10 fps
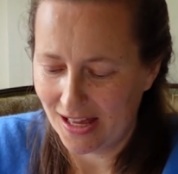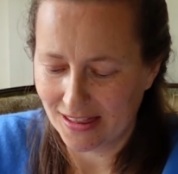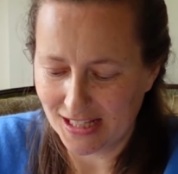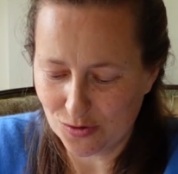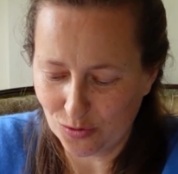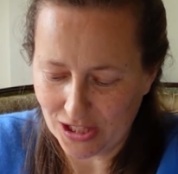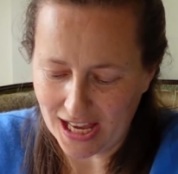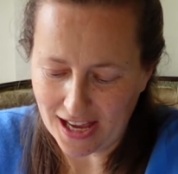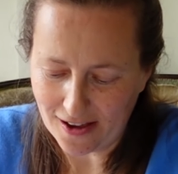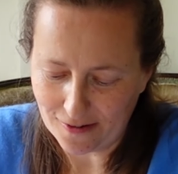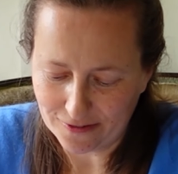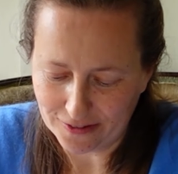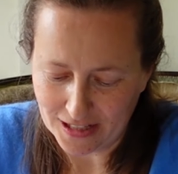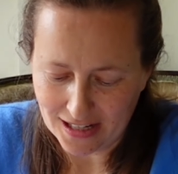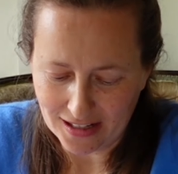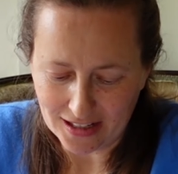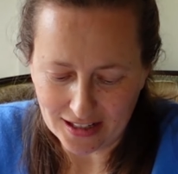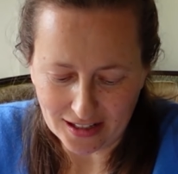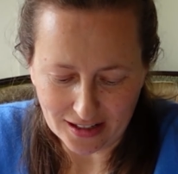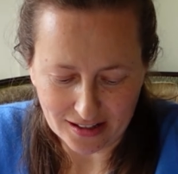this will have,
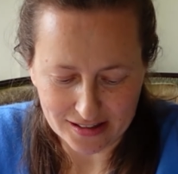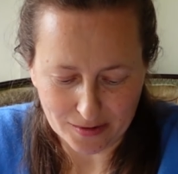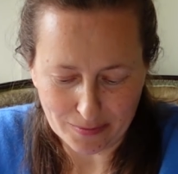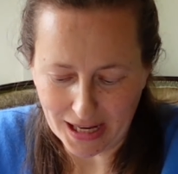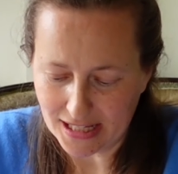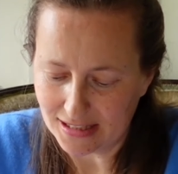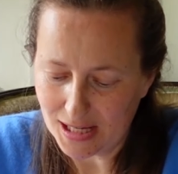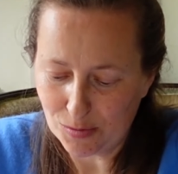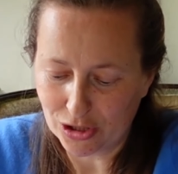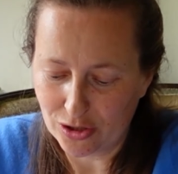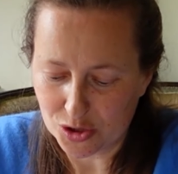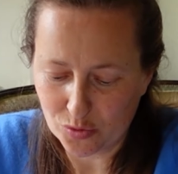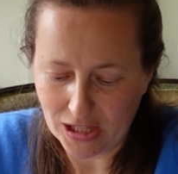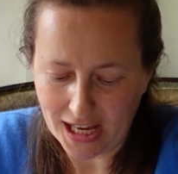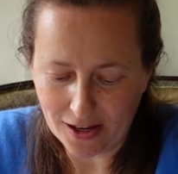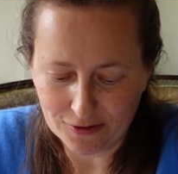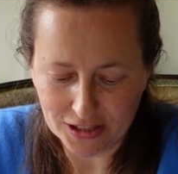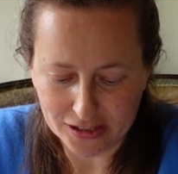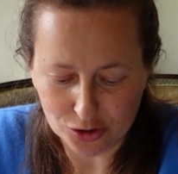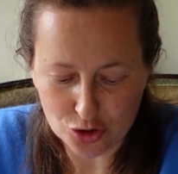my tablecloth will have
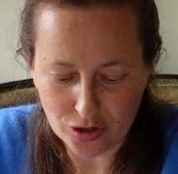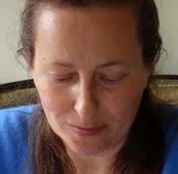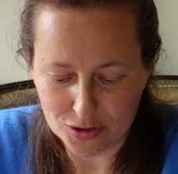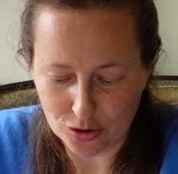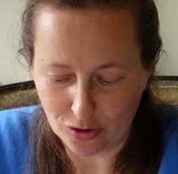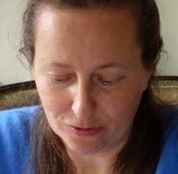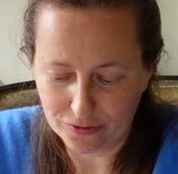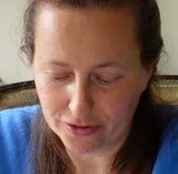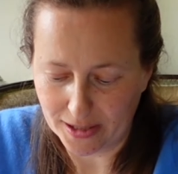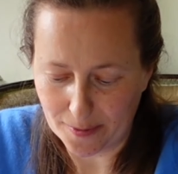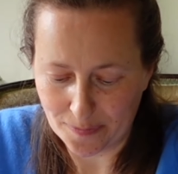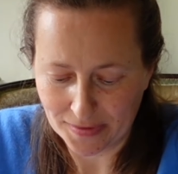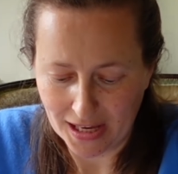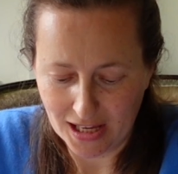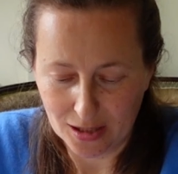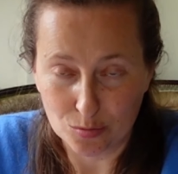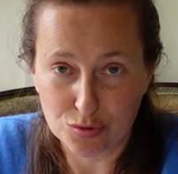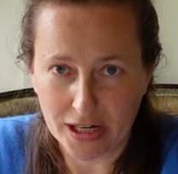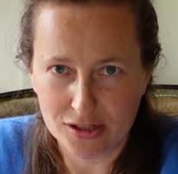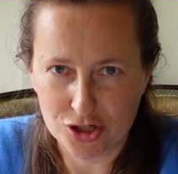little trims of
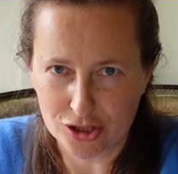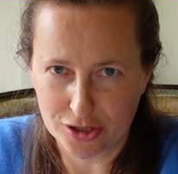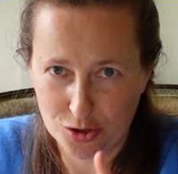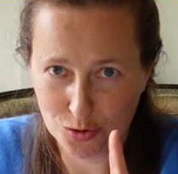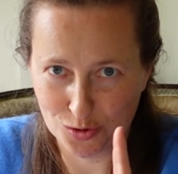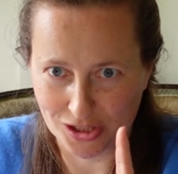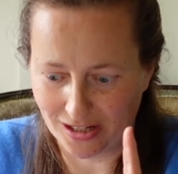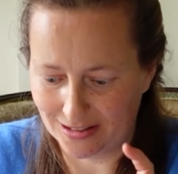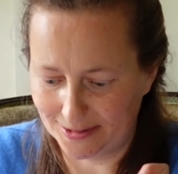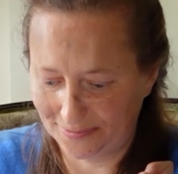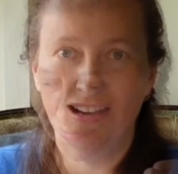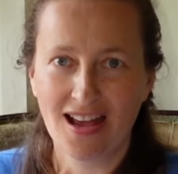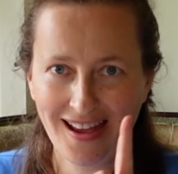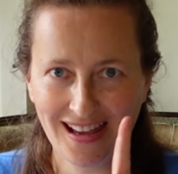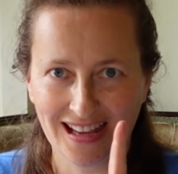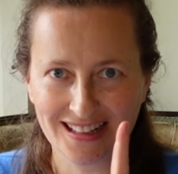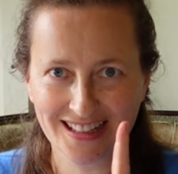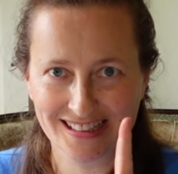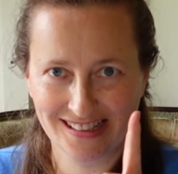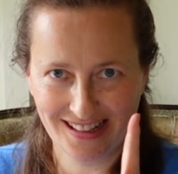bright chartreuse color. And
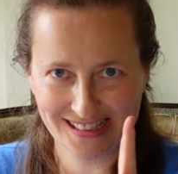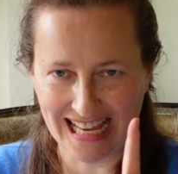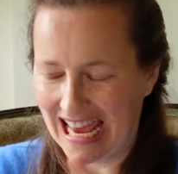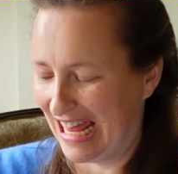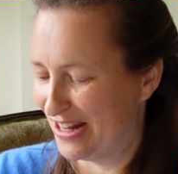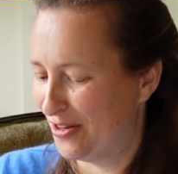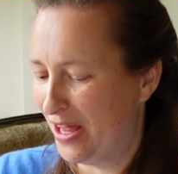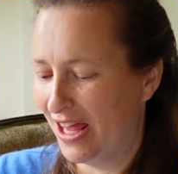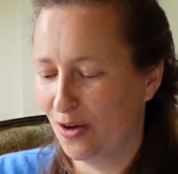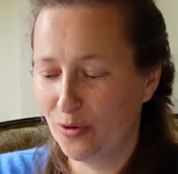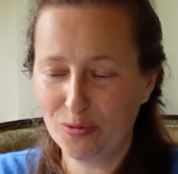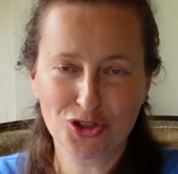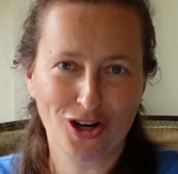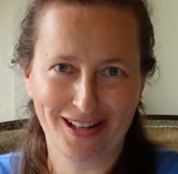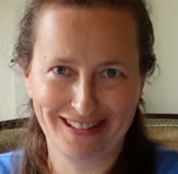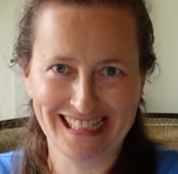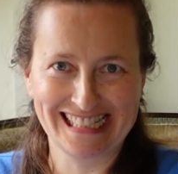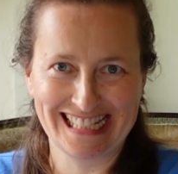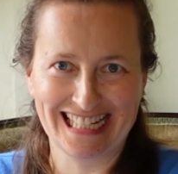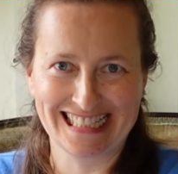there is another end. We were traveling
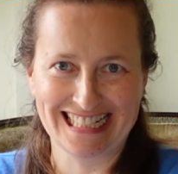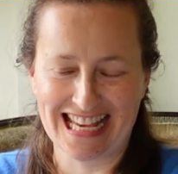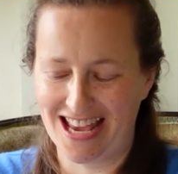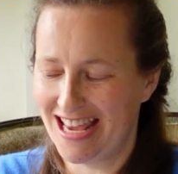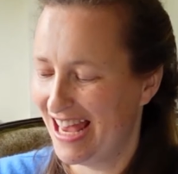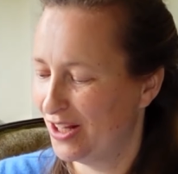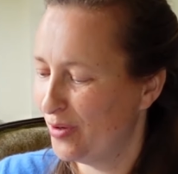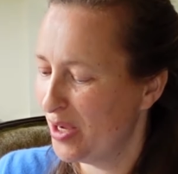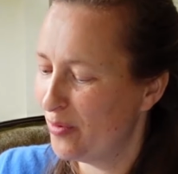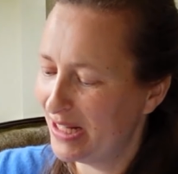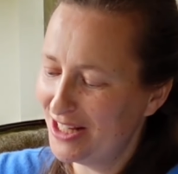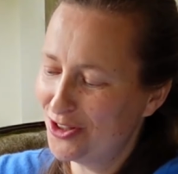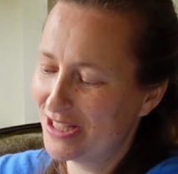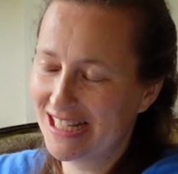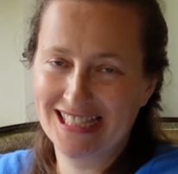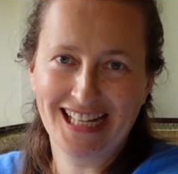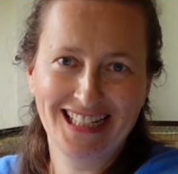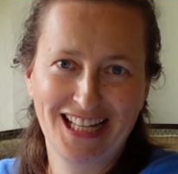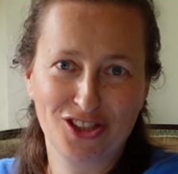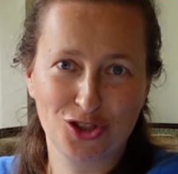the other day and I went into the
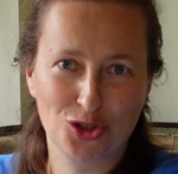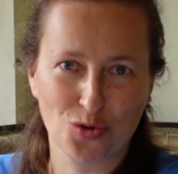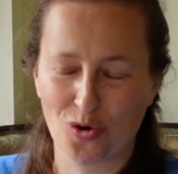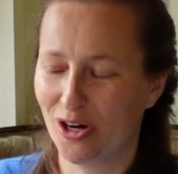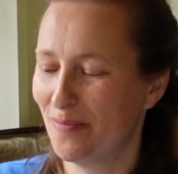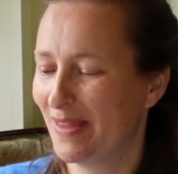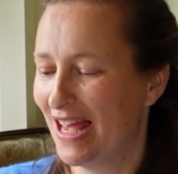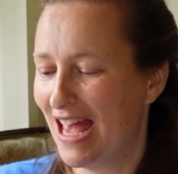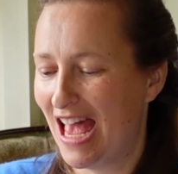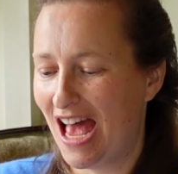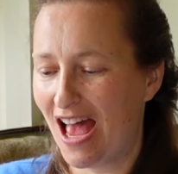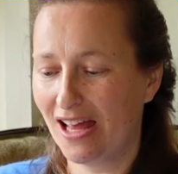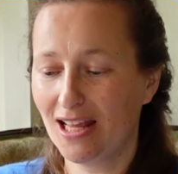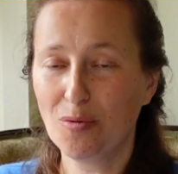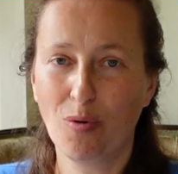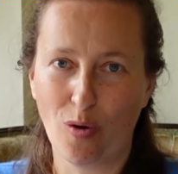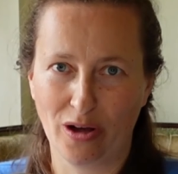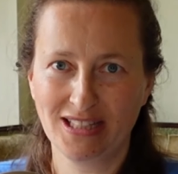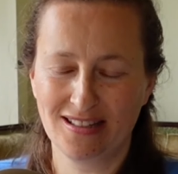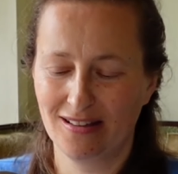secondhand store and I
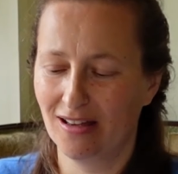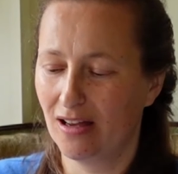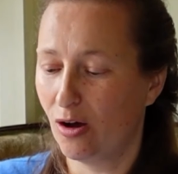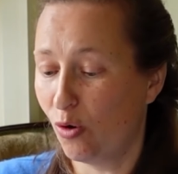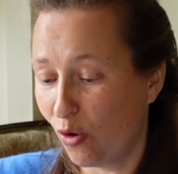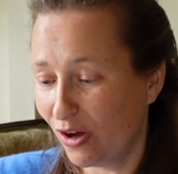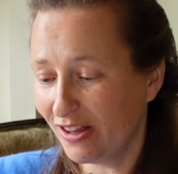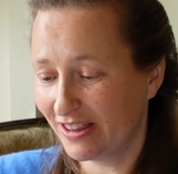bought all